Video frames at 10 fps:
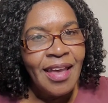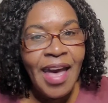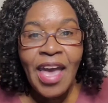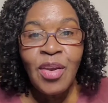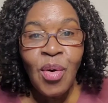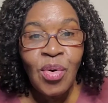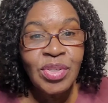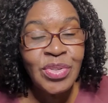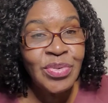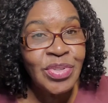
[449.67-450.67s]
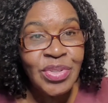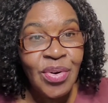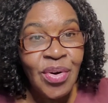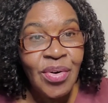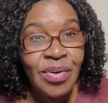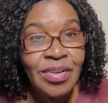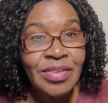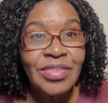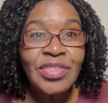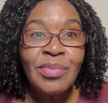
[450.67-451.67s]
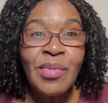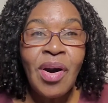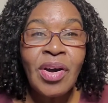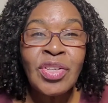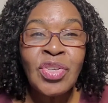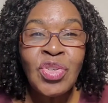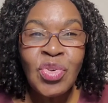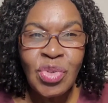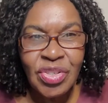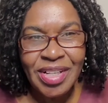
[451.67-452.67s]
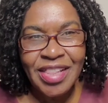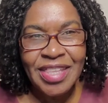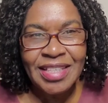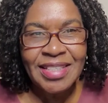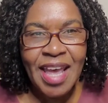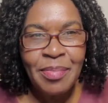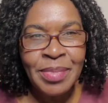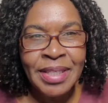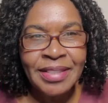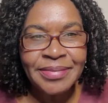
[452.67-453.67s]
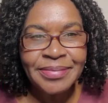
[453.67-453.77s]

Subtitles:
I also saw some unusual things happening.